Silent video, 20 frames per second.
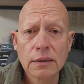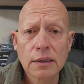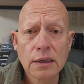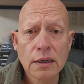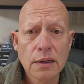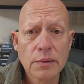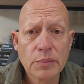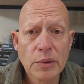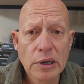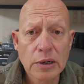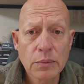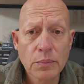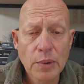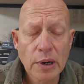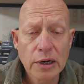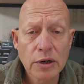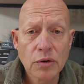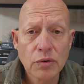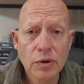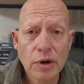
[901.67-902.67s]
then I make
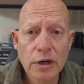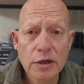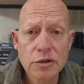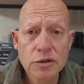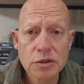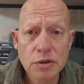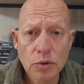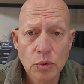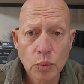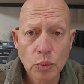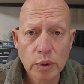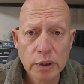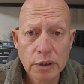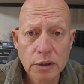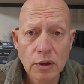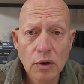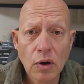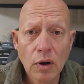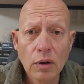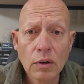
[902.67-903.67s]
my correctional
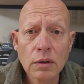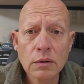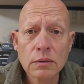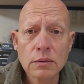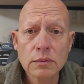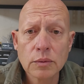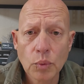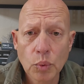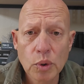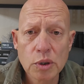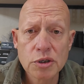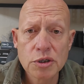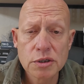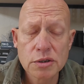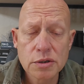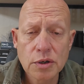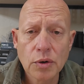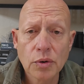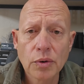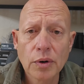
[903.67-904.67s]
wind call which
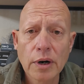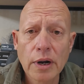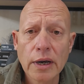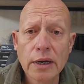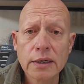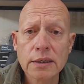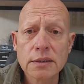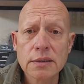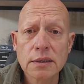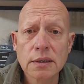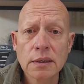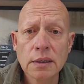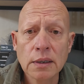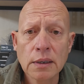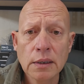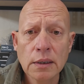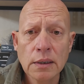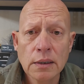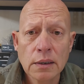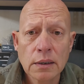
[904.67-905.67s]
is correct.
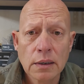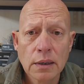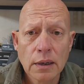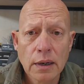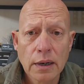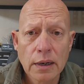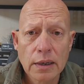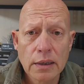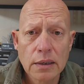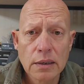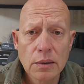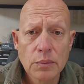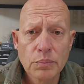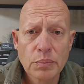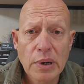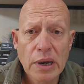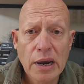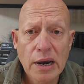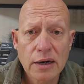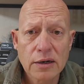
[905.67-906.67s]
I
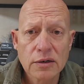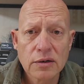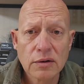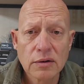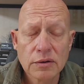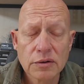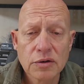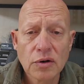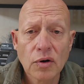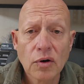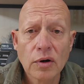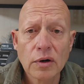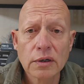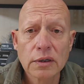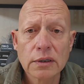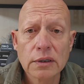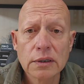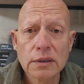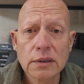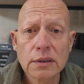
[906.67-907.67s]
impact on
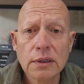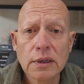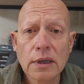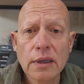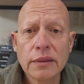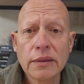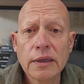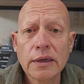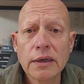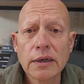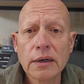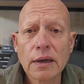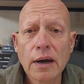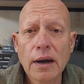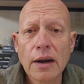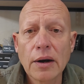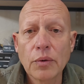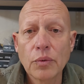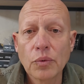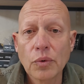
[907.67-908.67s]
target, and then
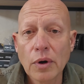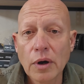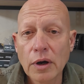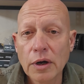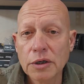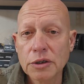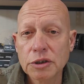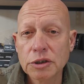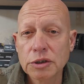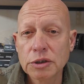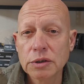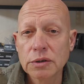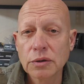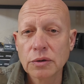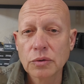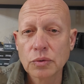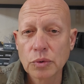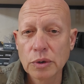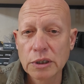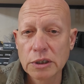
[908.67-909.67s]
I rush
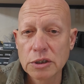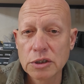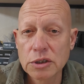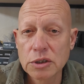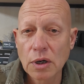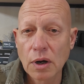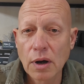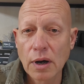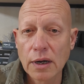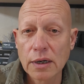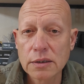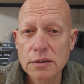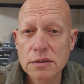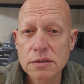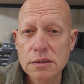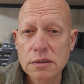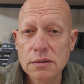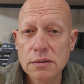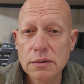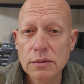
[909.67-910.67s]
three
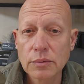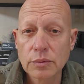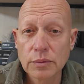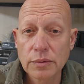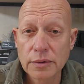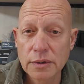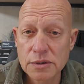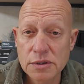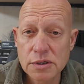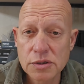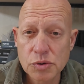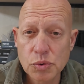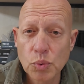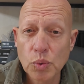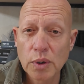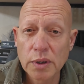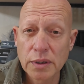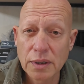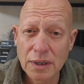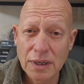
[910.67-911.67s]
shots. This is
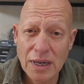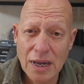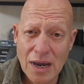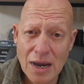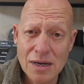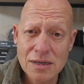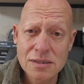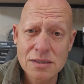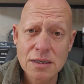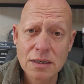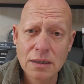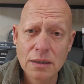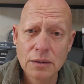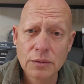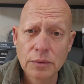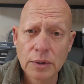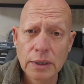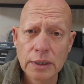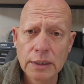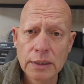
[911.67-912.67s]
with a gas
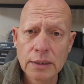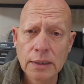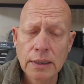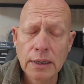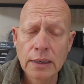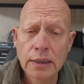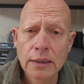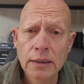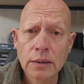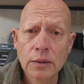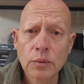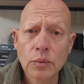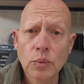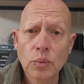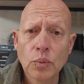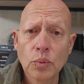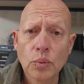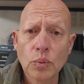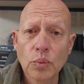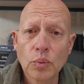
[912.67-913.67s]
gun, right?
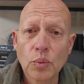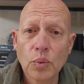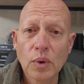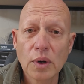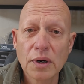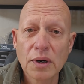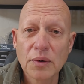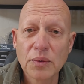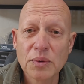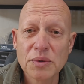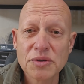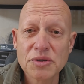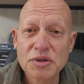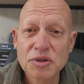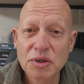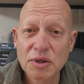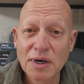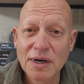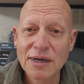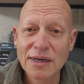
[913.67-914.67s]
And what I was
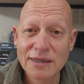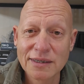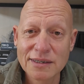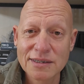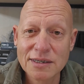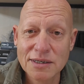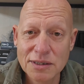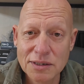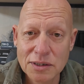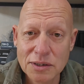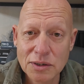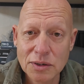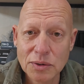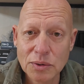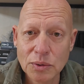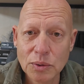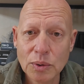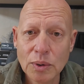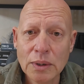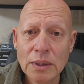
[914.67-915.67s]
trying to
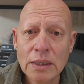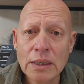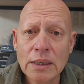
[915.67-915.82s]
do